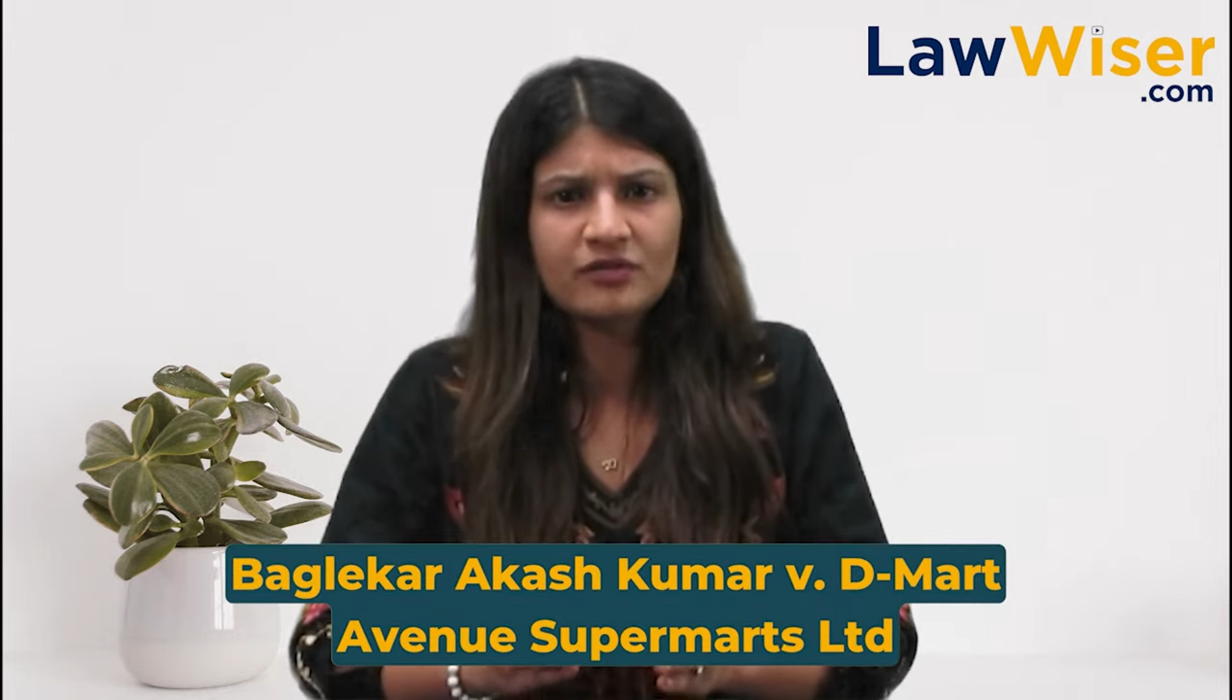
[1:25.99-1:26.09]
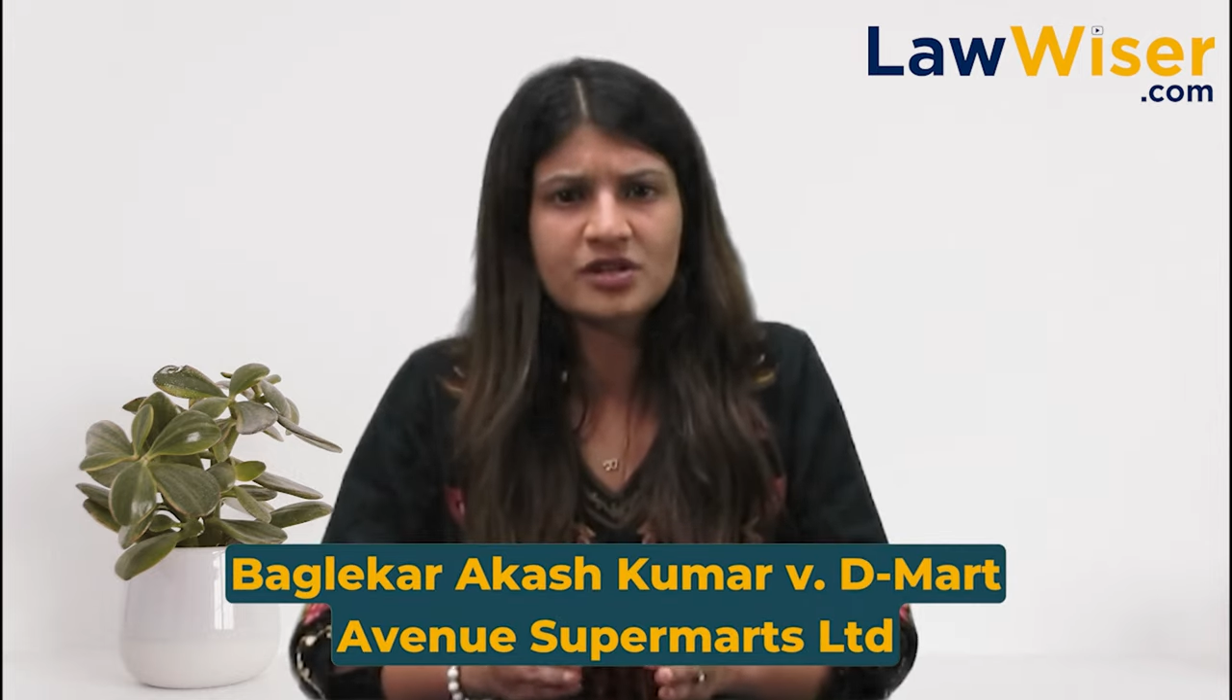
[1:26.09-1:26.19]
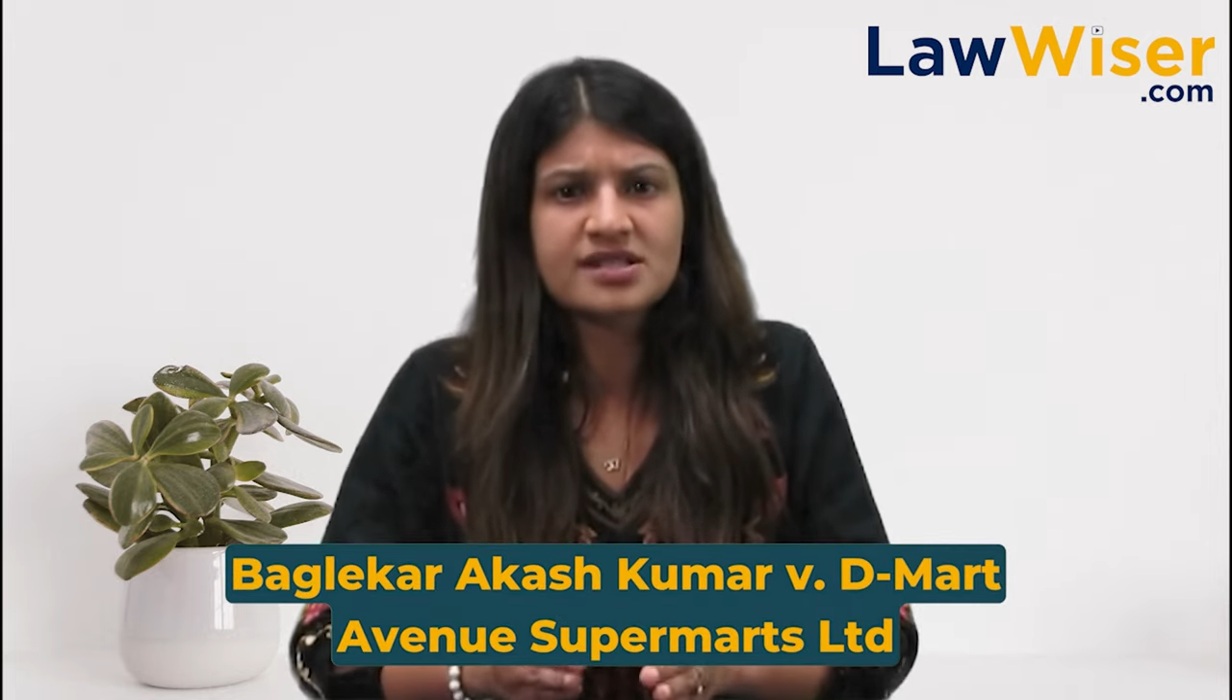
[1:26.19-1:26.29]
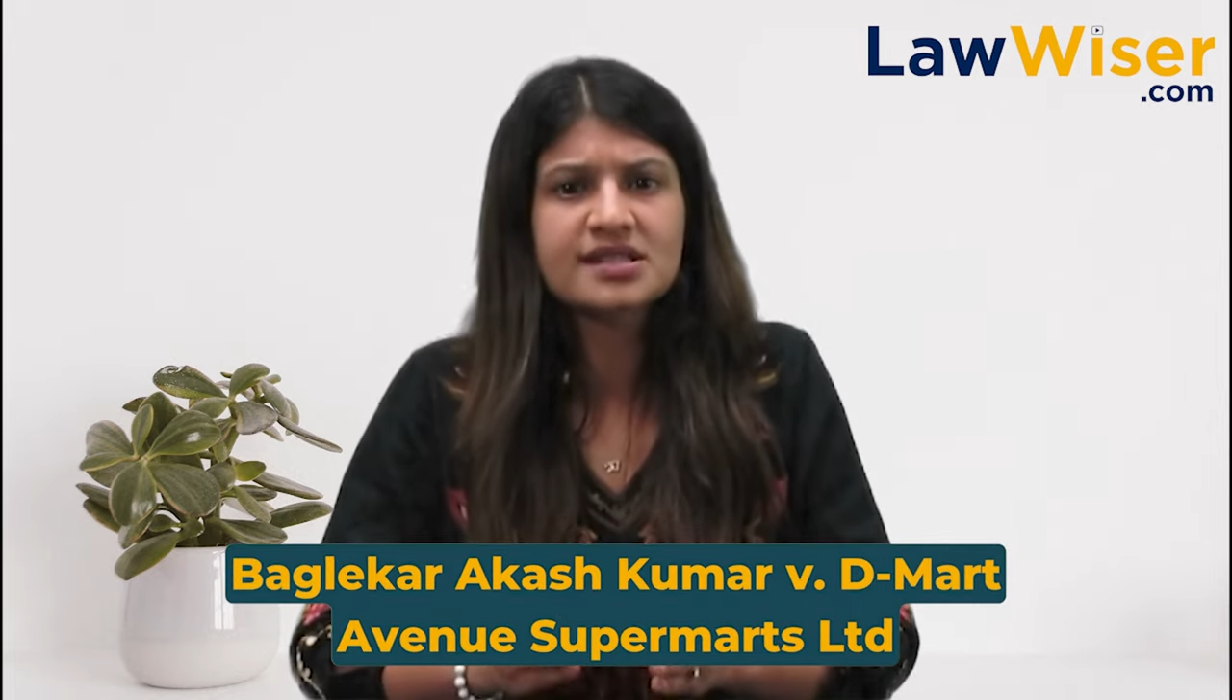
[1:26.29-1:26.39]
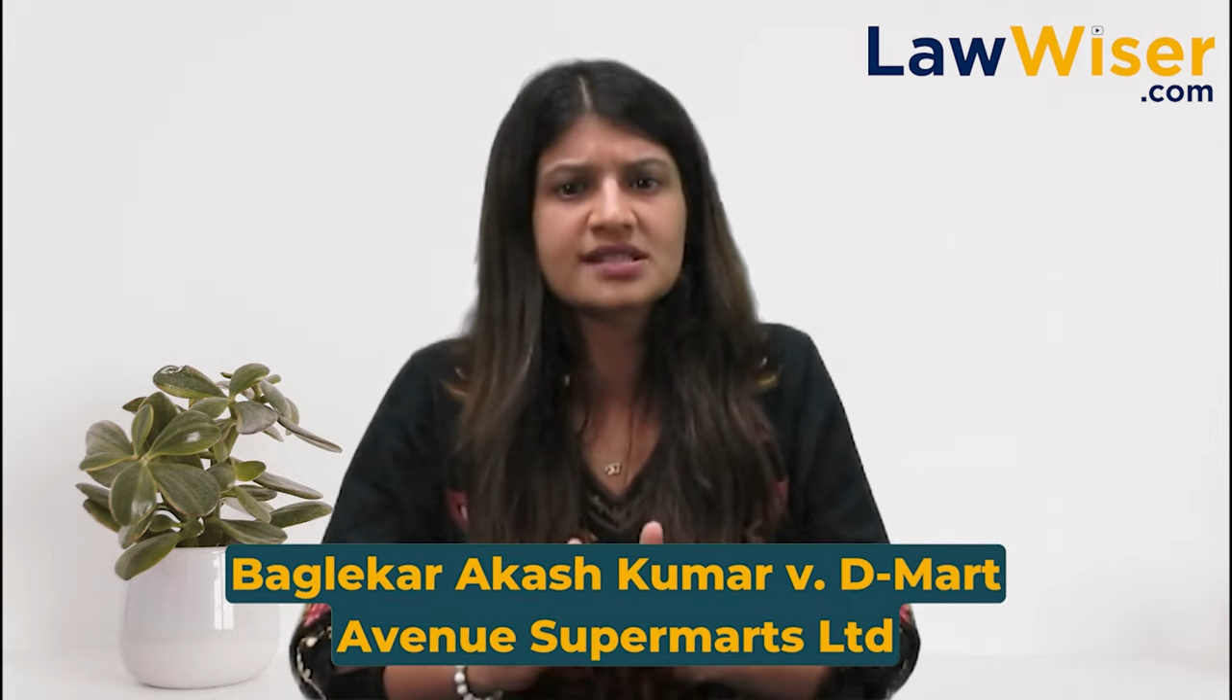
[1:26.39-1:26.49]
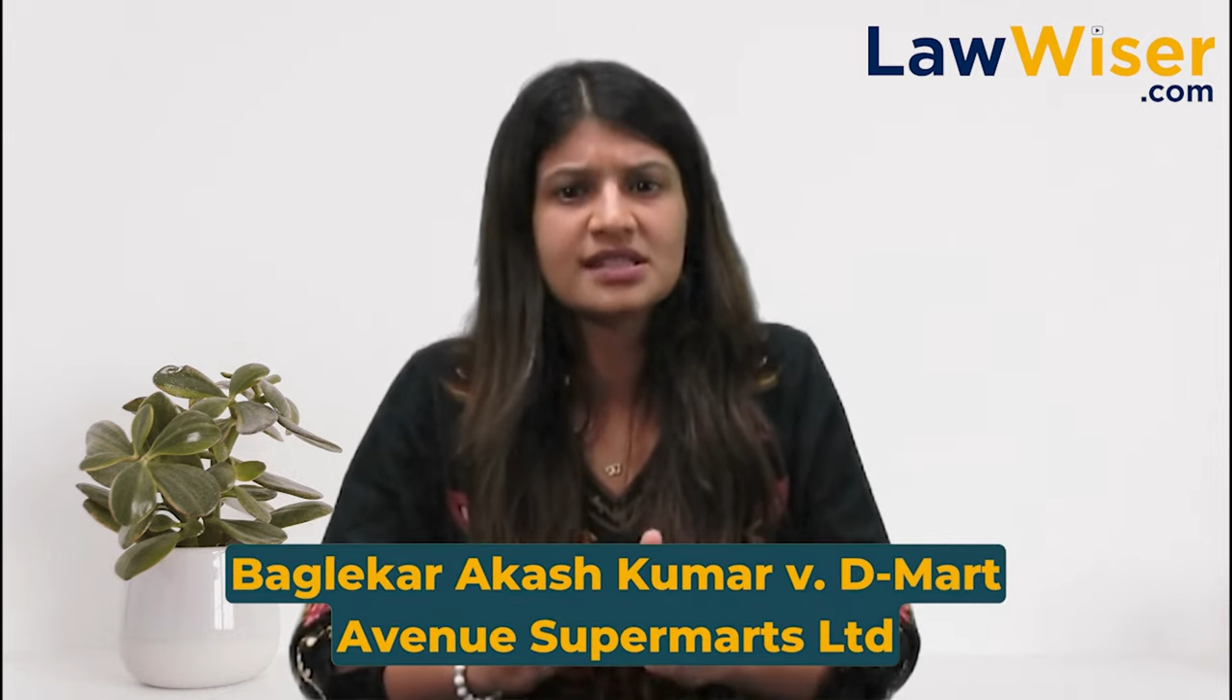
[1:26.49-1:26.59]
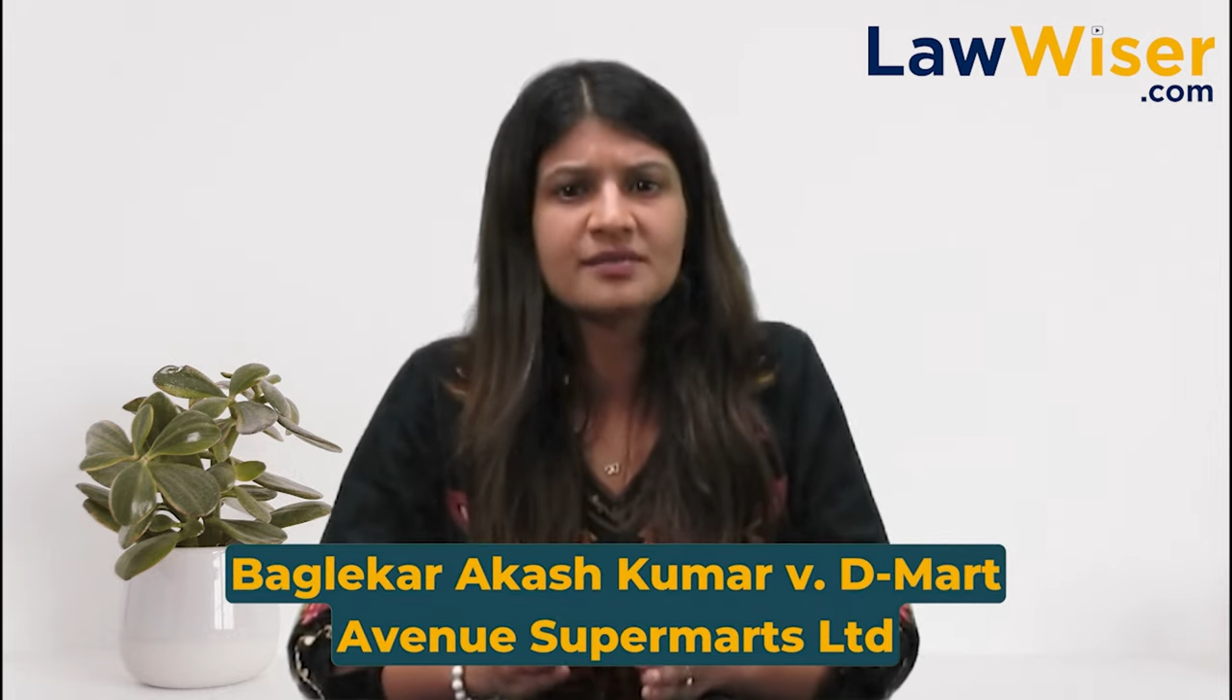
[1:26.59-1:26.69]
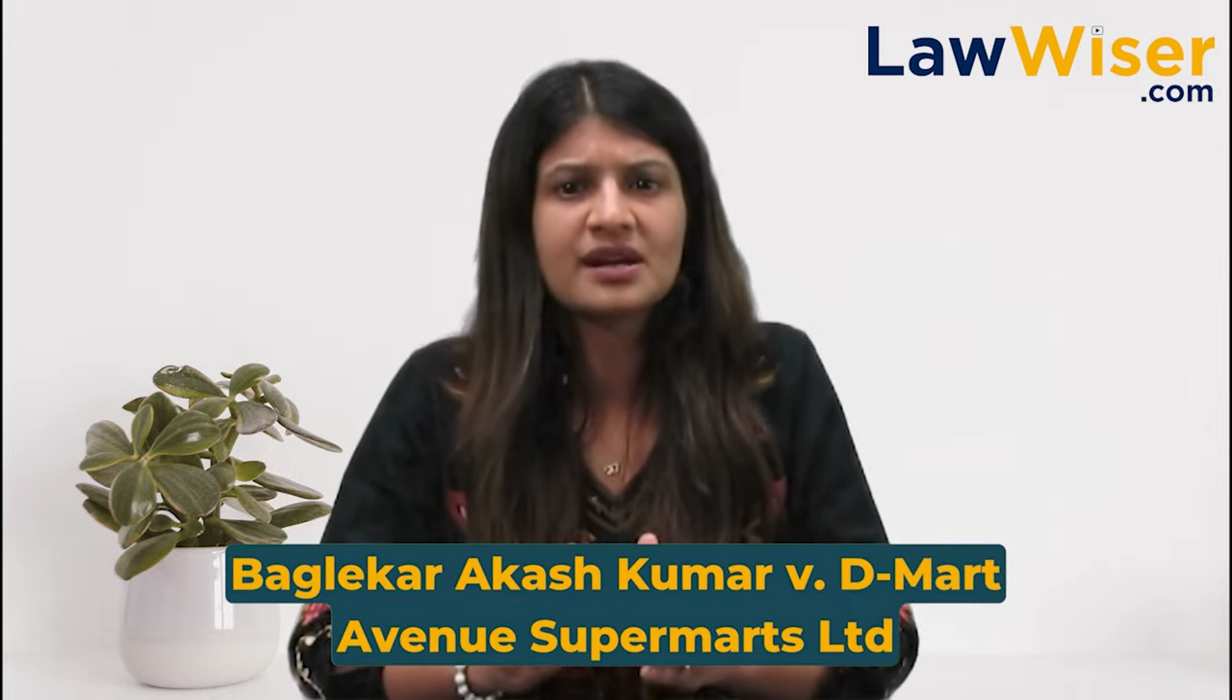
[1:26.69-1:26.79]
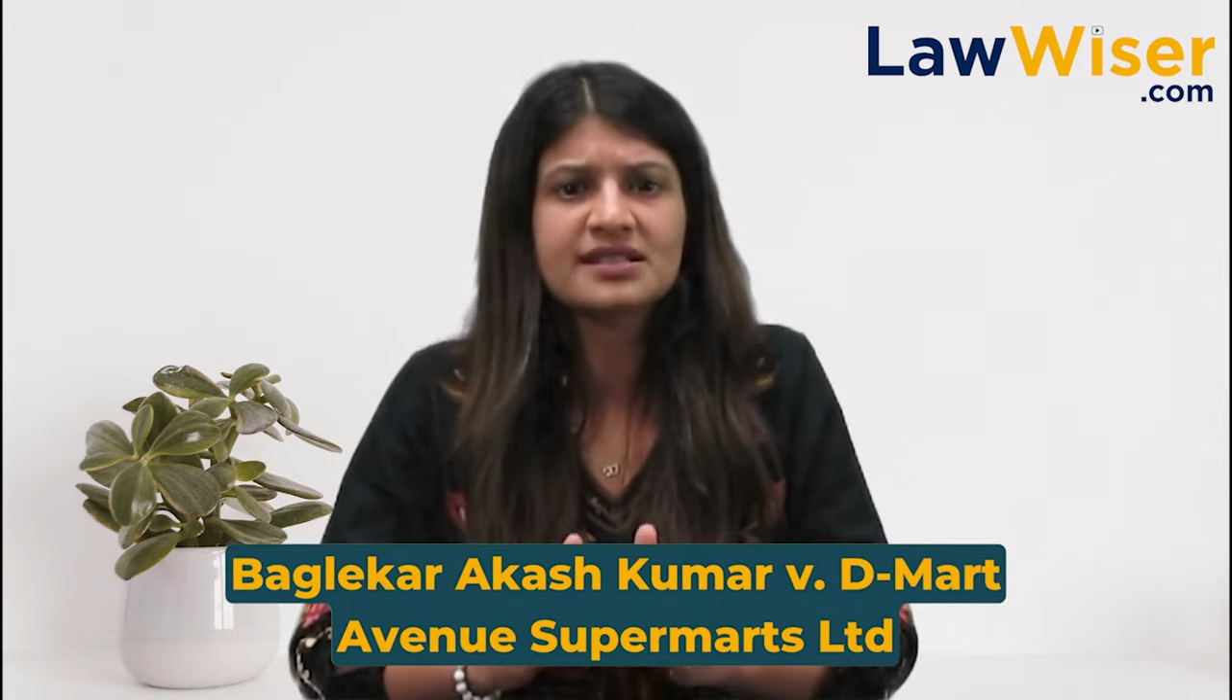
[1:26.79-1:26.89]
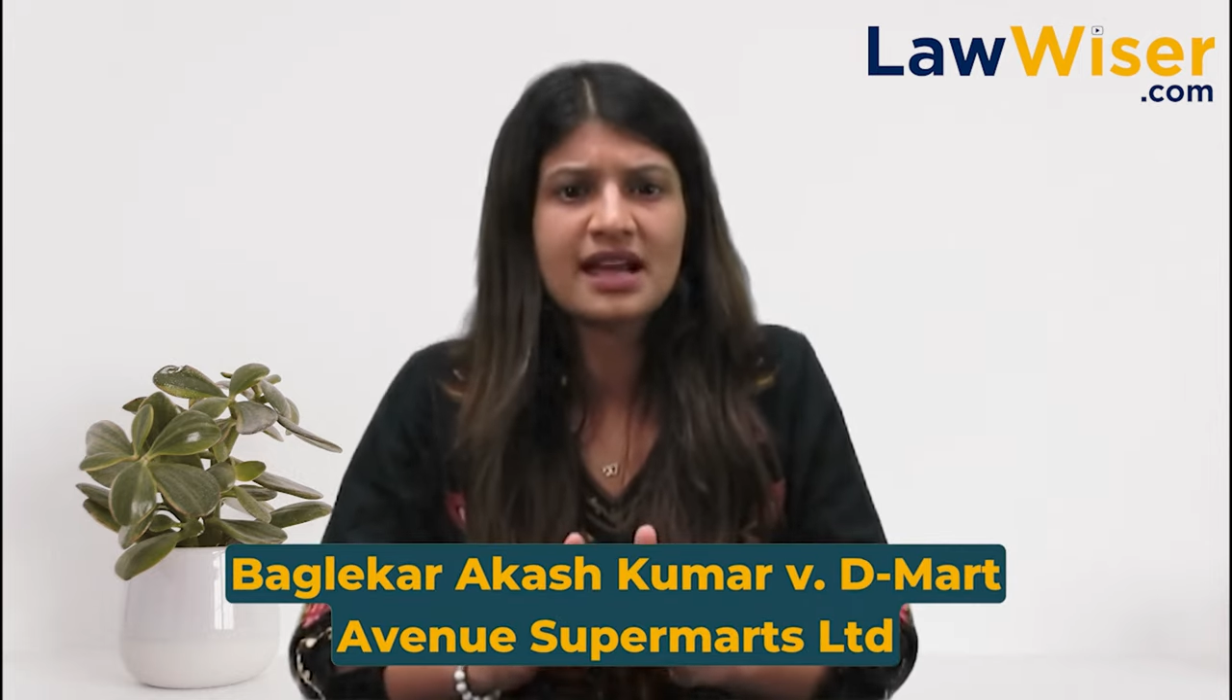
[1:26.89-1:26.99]
versus
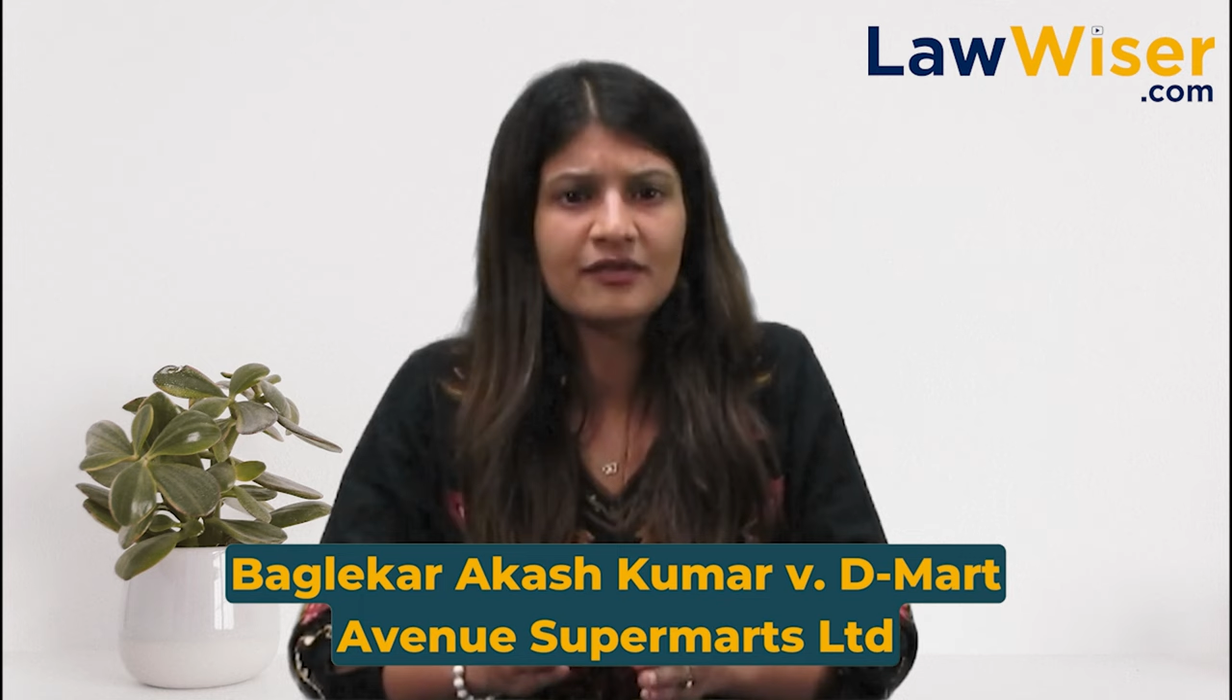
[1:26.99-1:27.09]
DMart